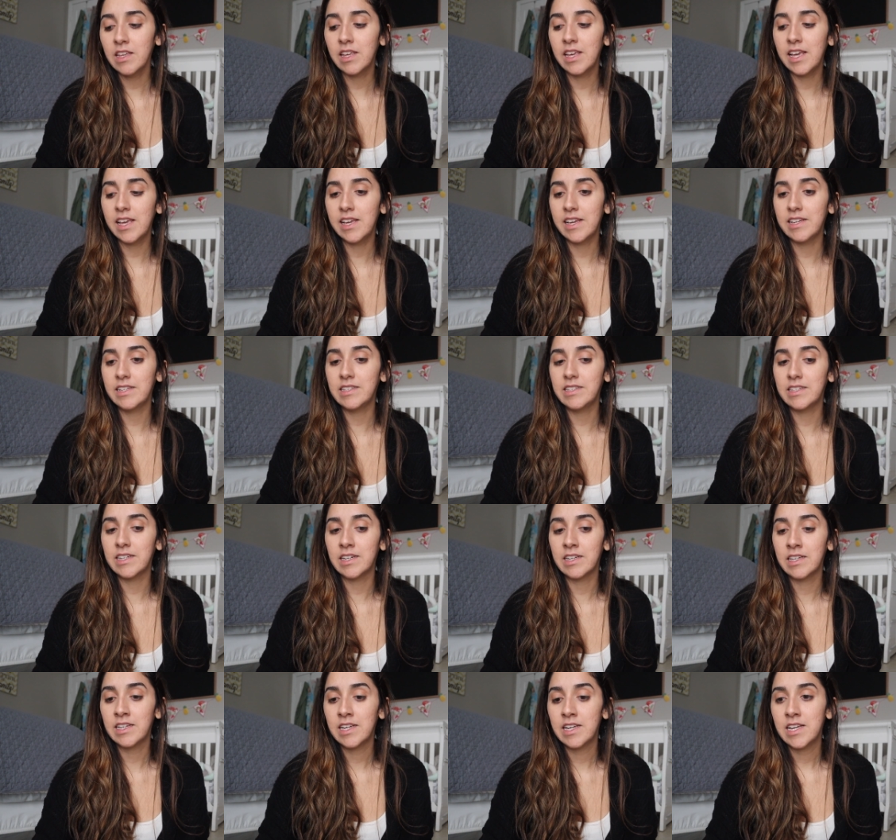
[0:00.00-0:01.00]

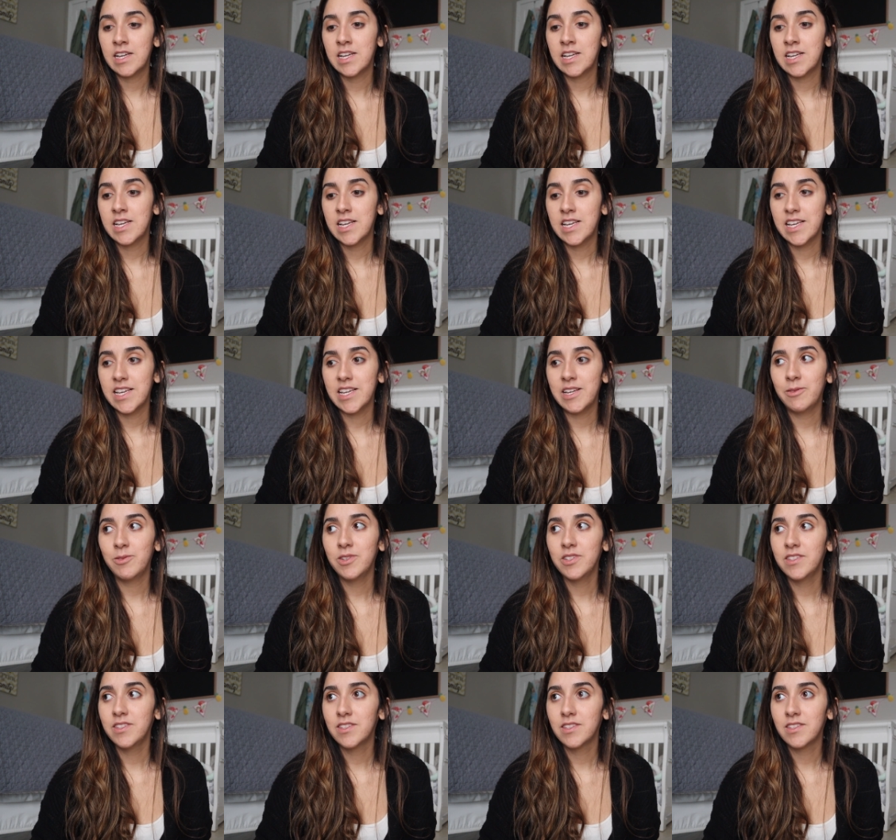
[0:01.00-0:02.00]
And it
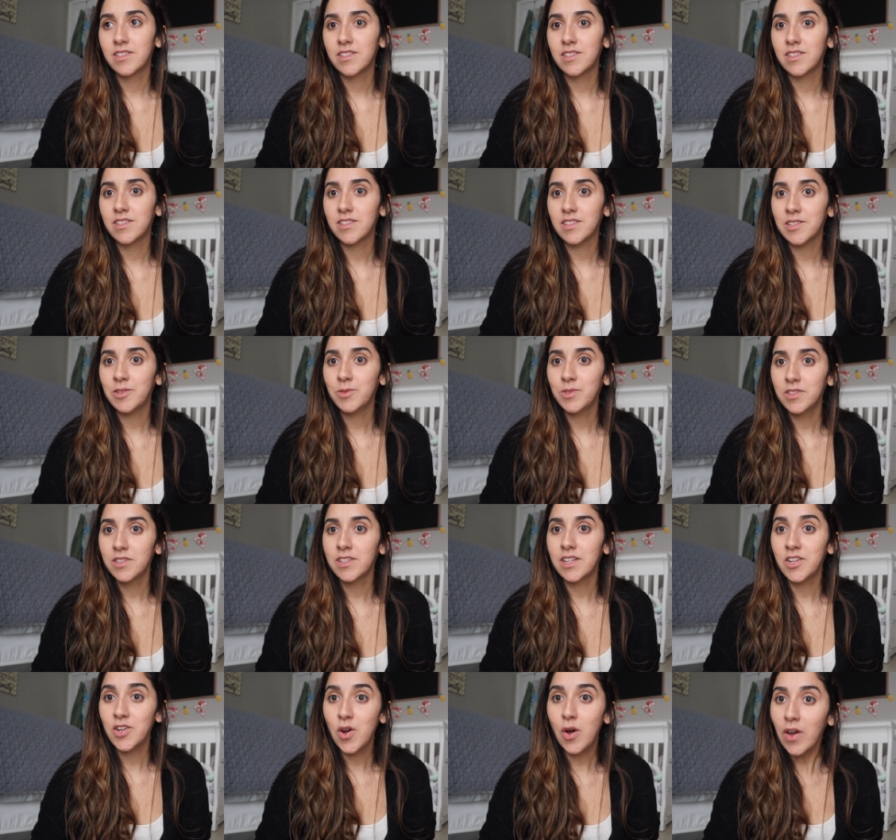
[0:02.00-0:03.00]
was
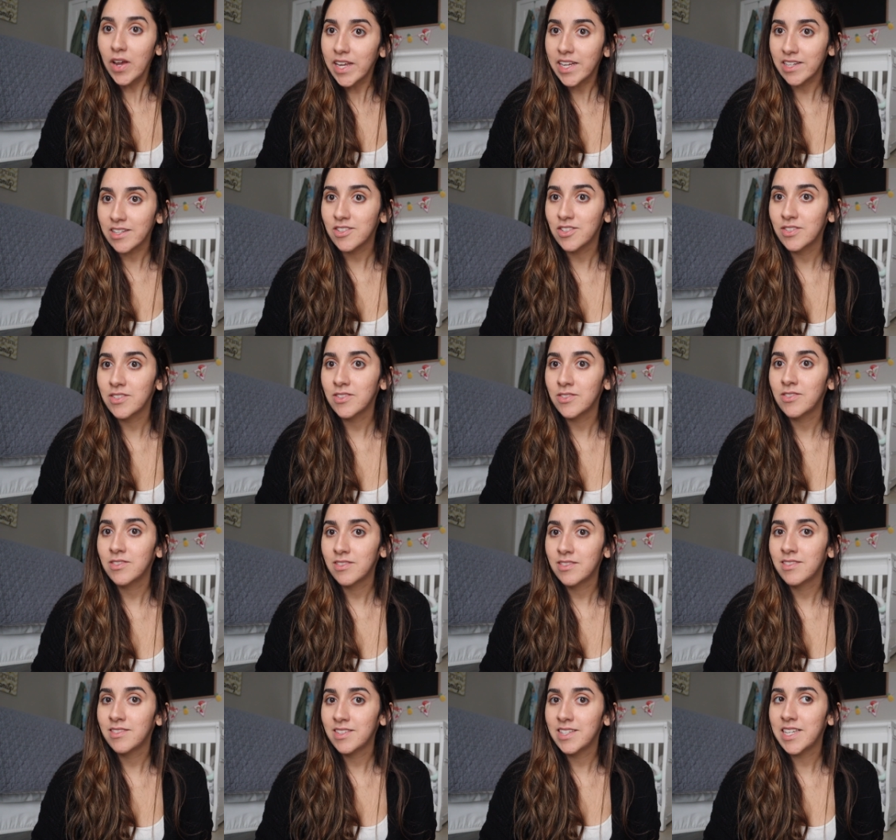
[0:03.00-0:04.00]
annoying to
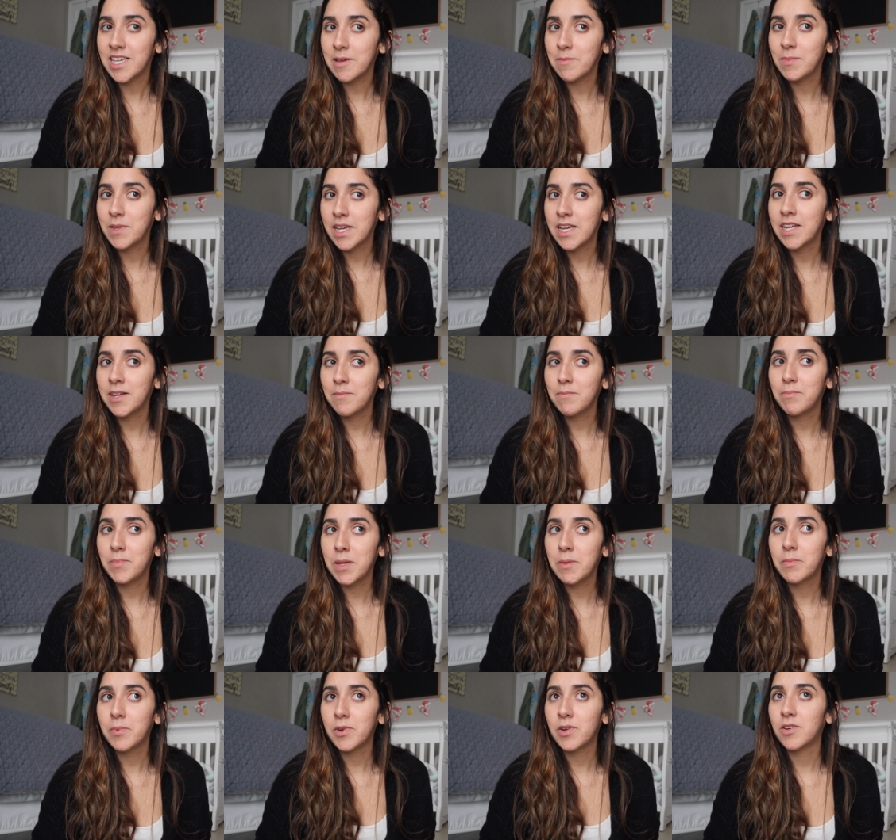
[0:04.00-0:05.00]
keep getting
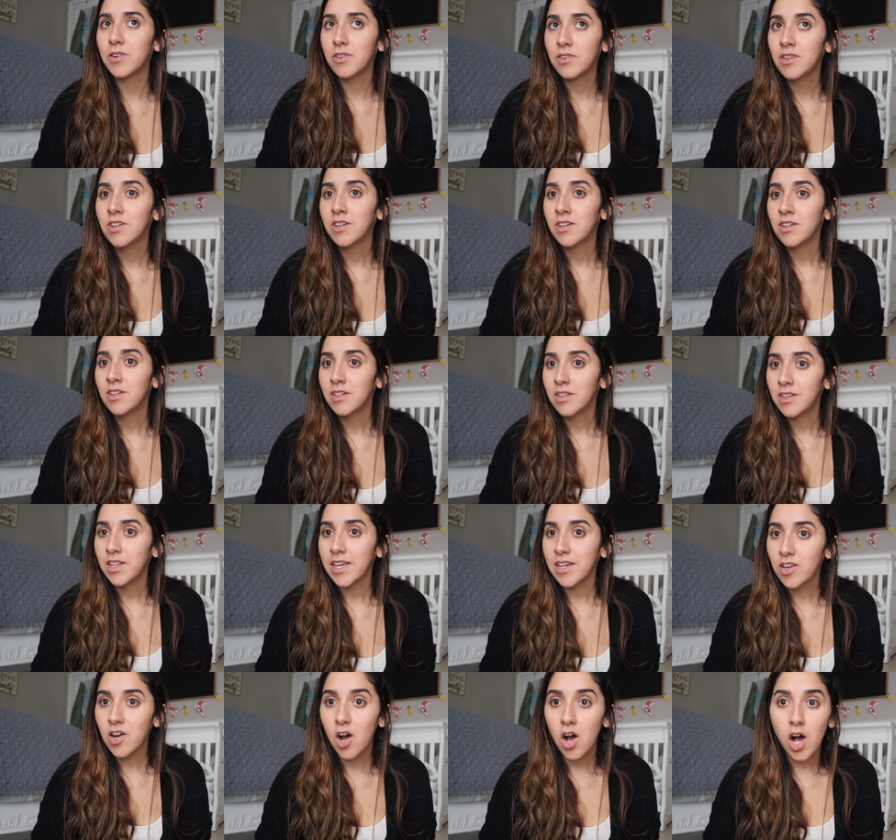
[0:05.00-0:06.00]
people
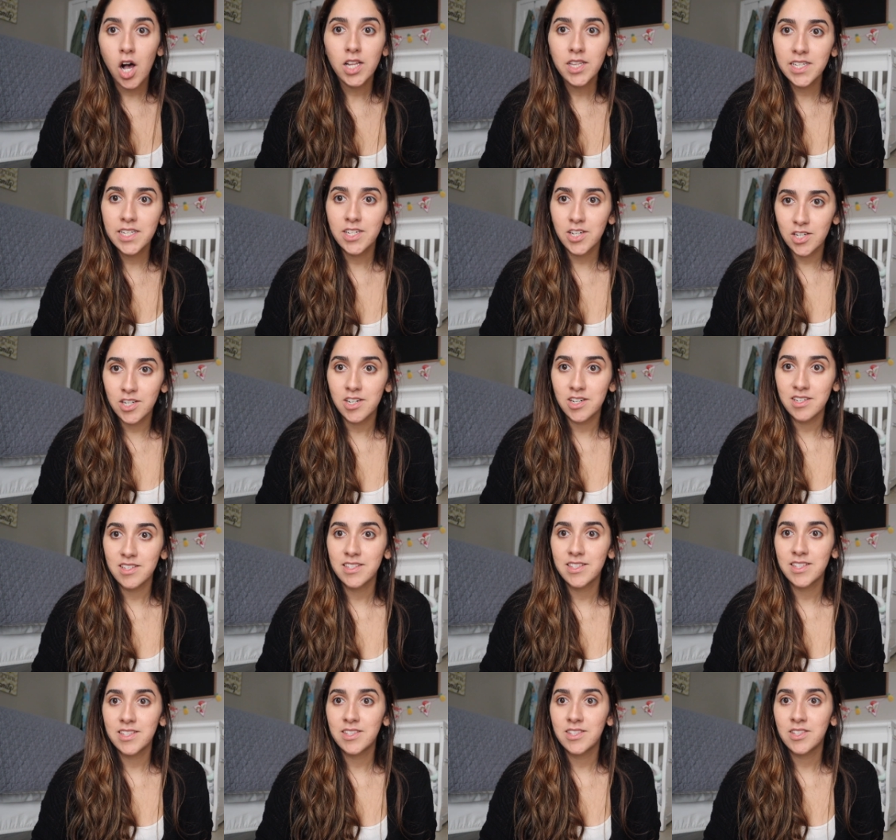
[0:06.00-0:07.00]
like calling
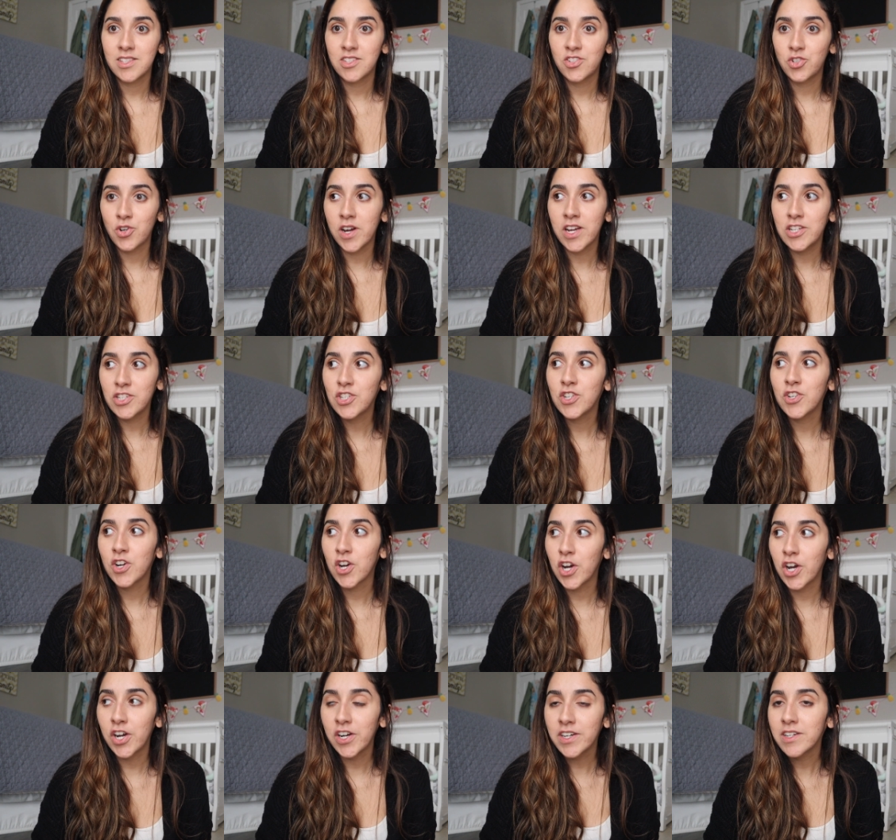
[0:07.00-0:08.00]
us, trying to
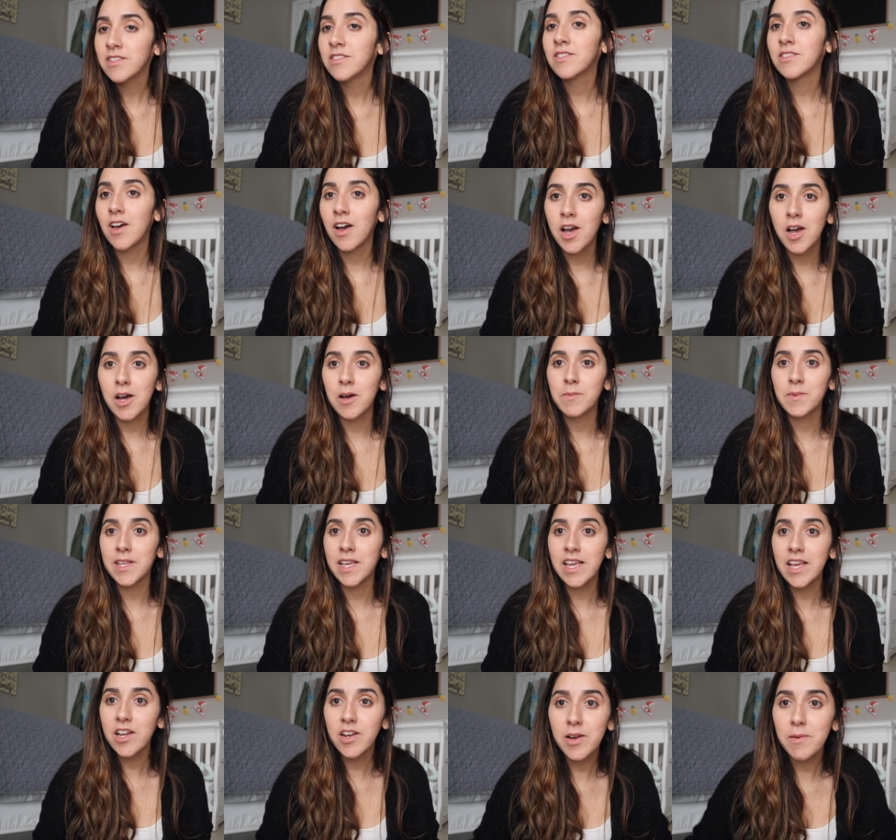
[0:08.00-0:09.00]
hurry us up
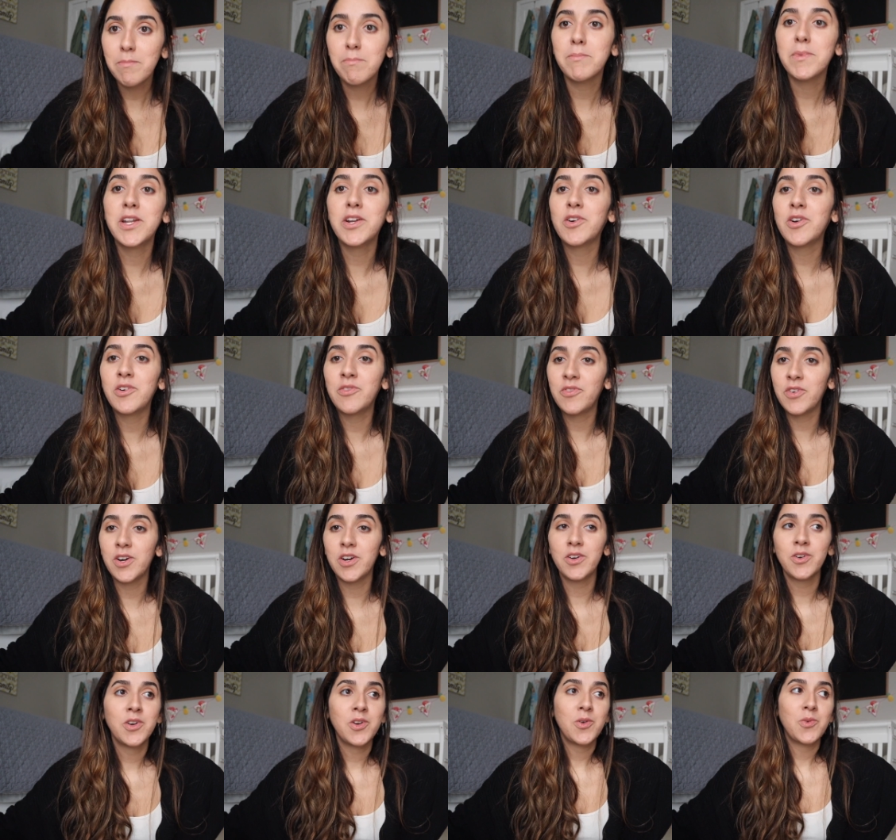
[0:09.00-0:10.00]
in the middle of
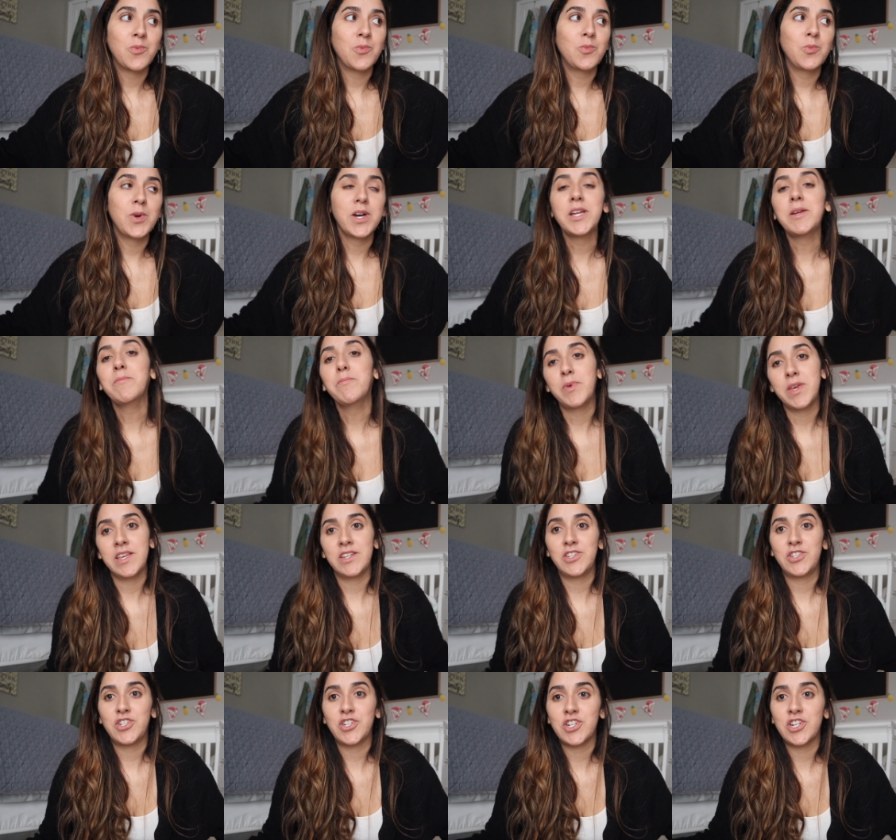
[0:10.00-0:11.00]
our wedding
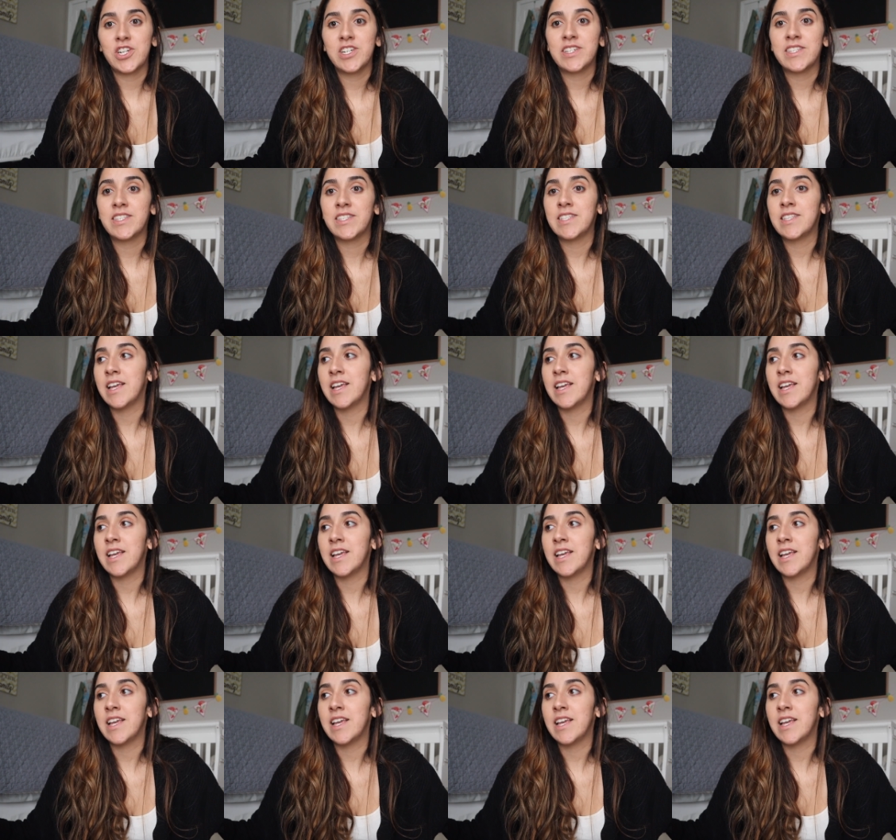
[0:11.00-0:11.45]
pictures.